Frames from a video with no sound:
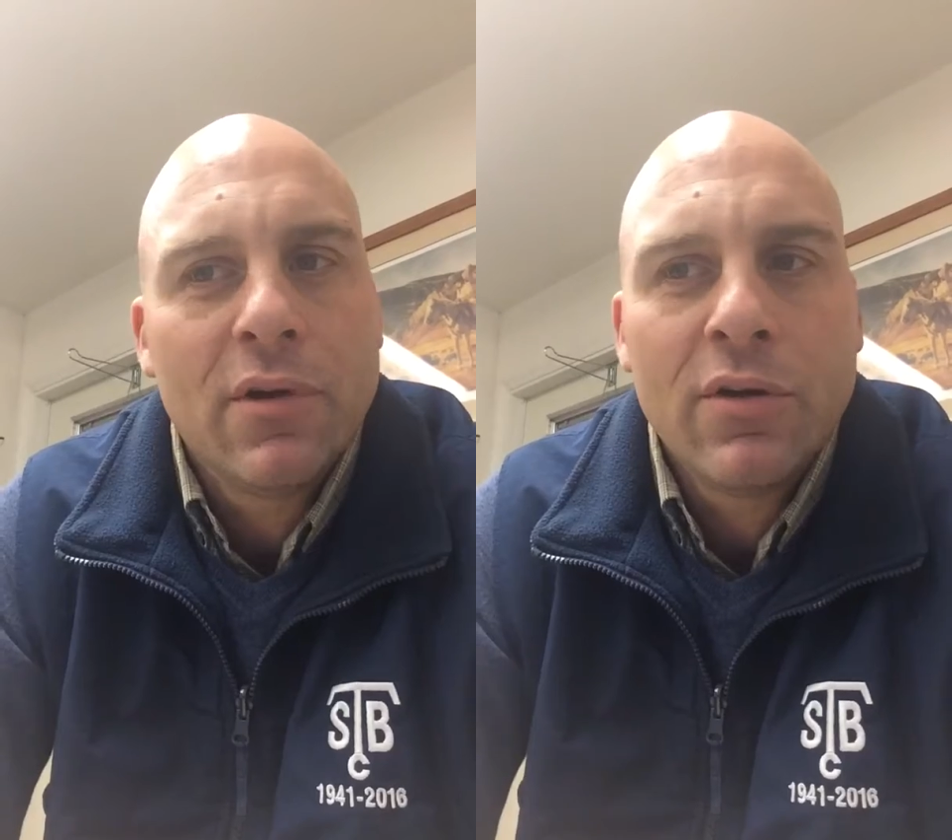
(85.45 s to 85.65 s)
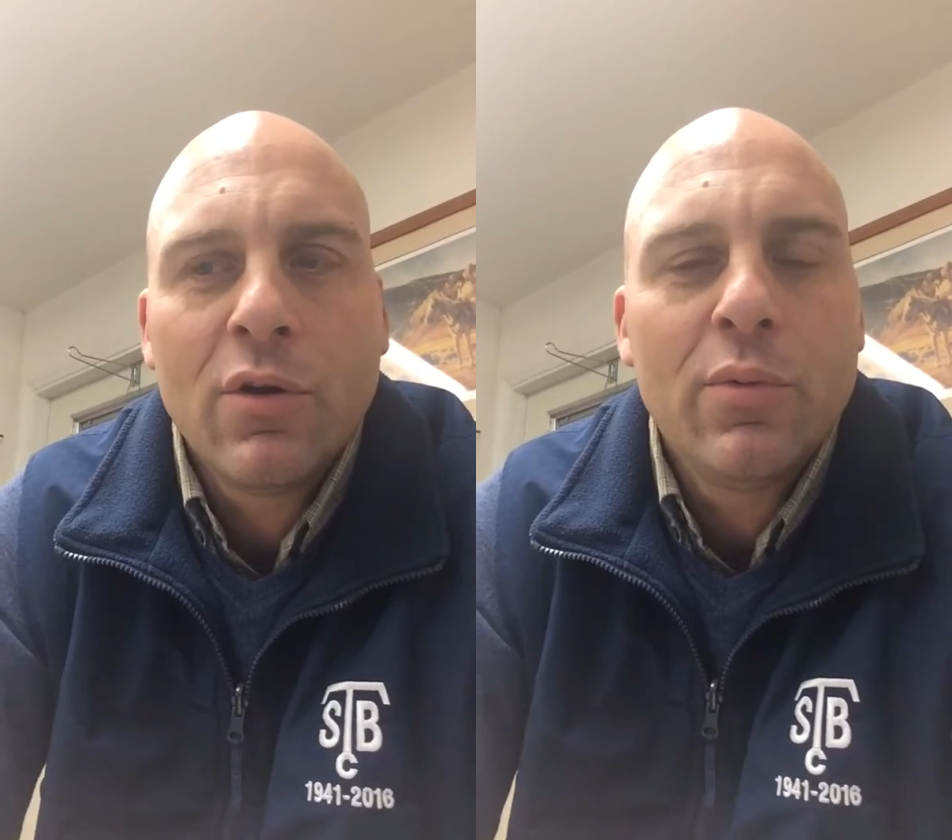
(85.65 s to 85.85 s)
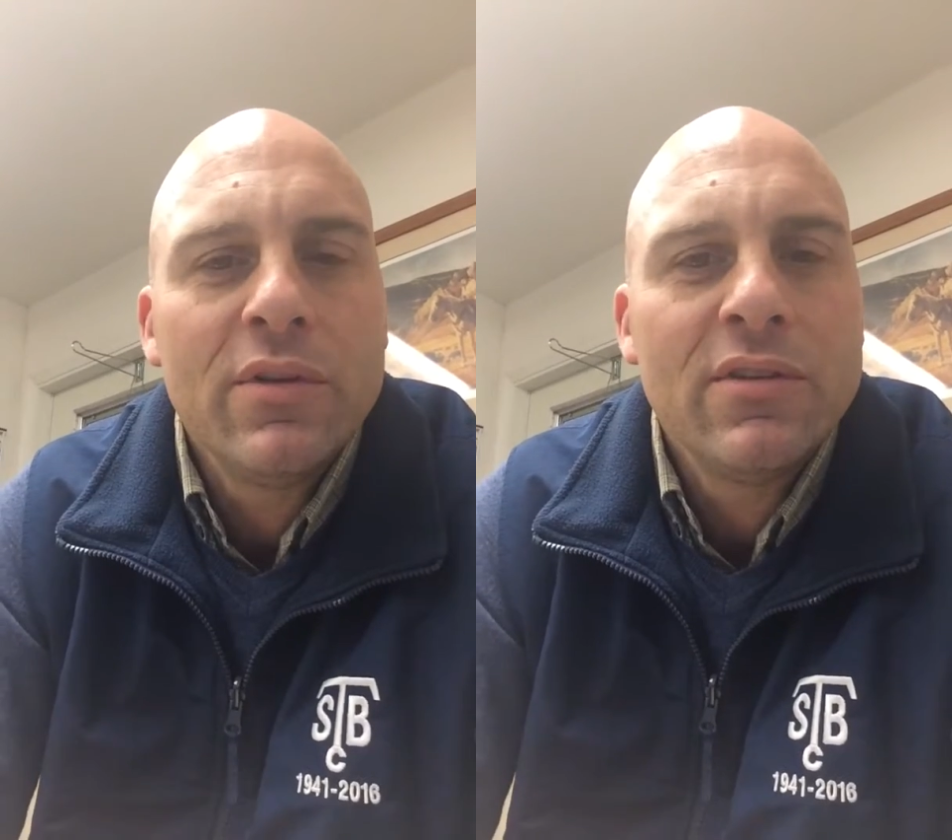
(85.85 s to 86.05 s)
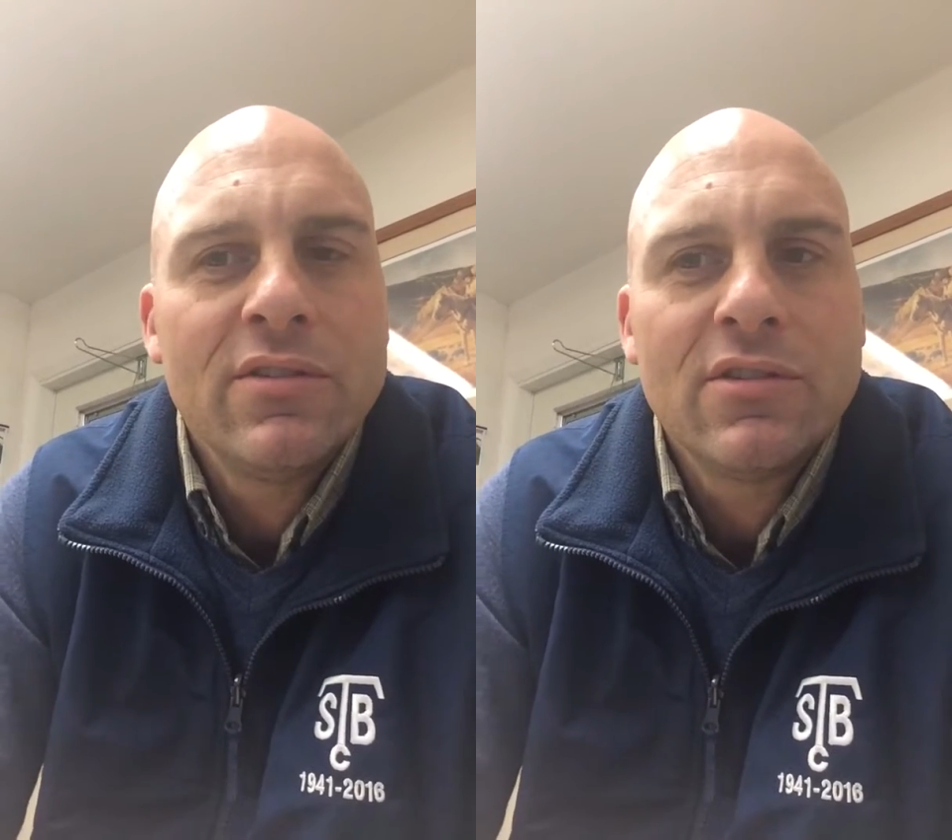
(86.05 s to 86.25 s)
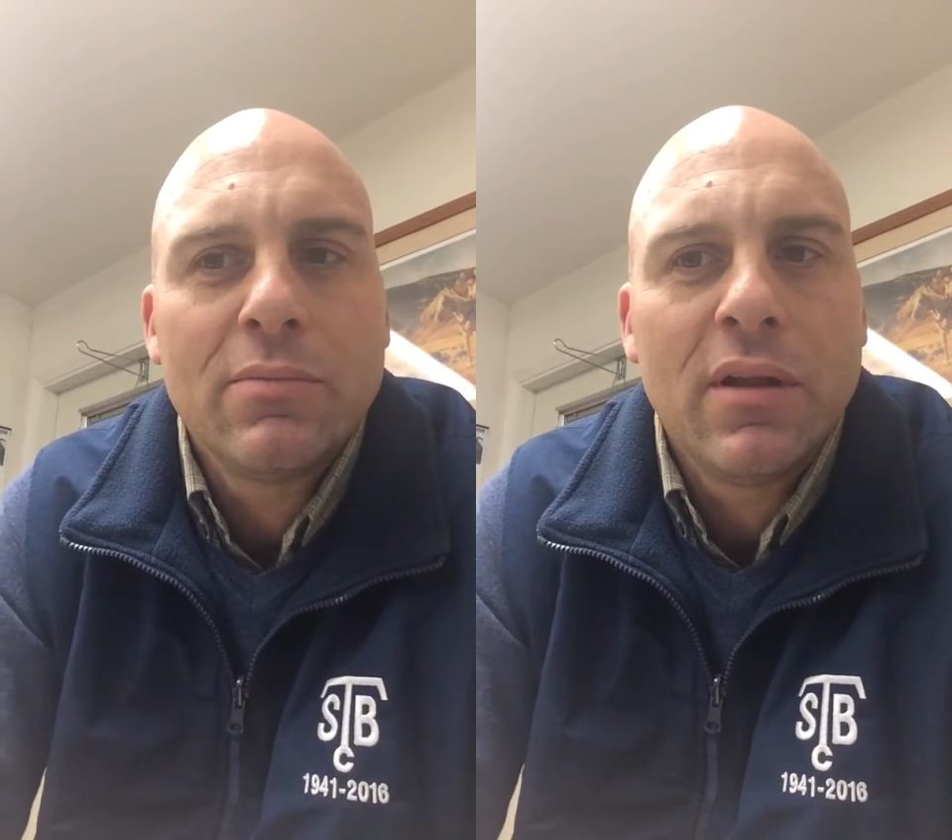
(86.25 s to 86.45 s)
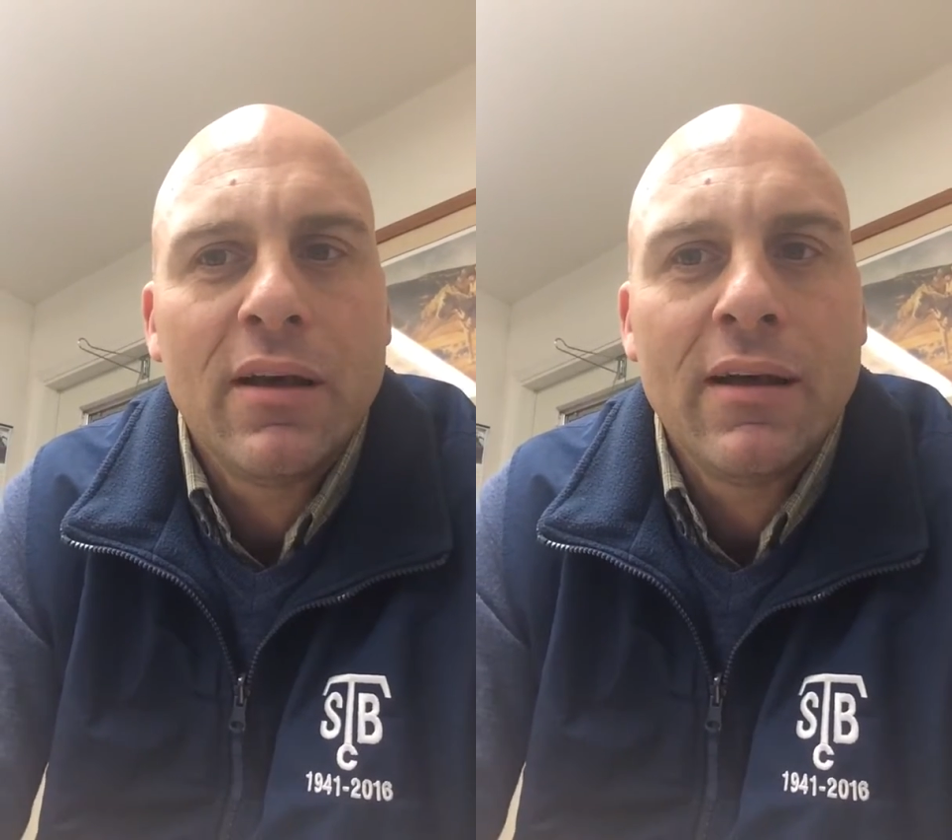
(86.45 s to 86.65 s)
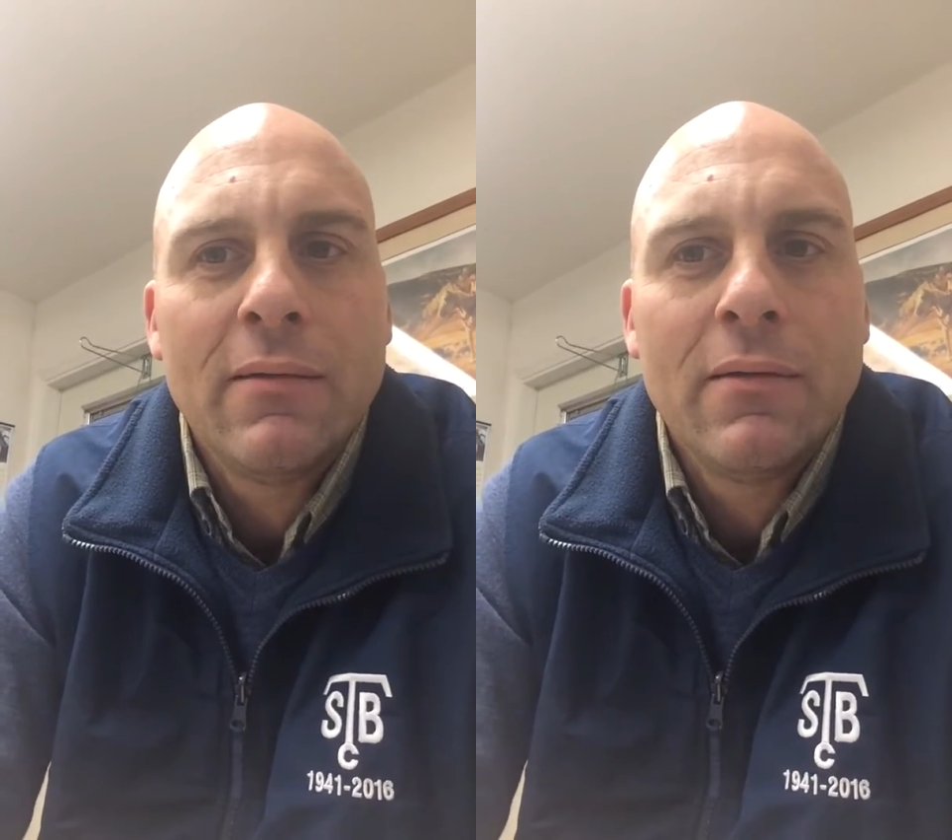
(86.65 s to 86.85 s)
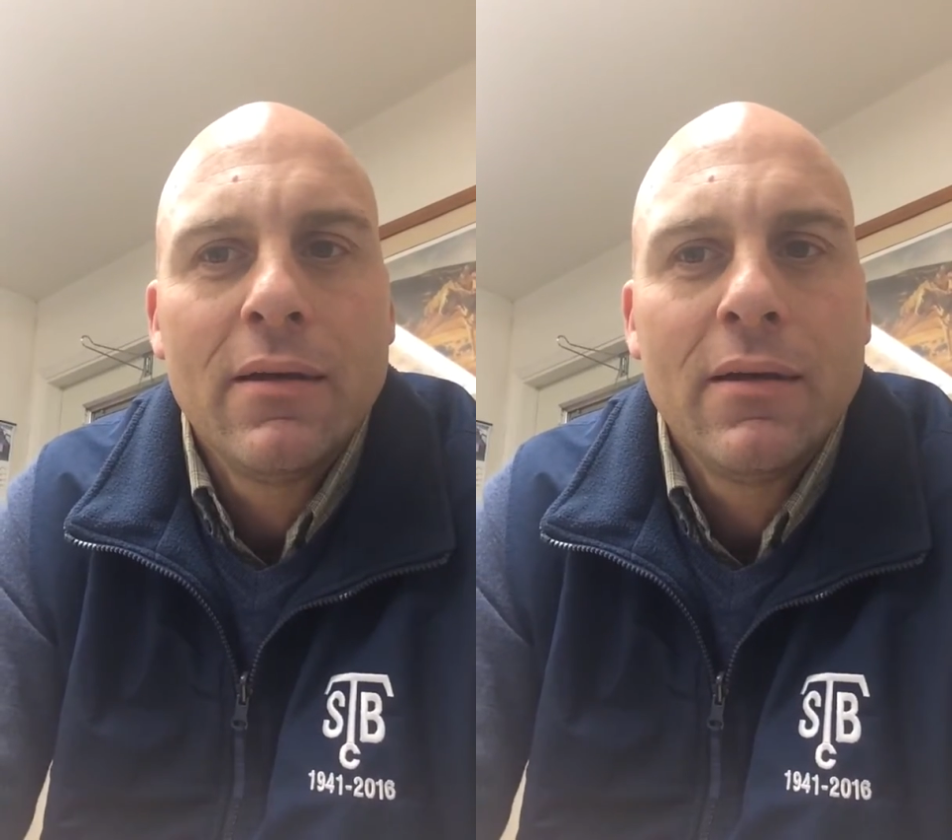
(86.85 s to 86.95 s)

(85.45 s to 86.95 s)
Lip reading: aren't always in supply.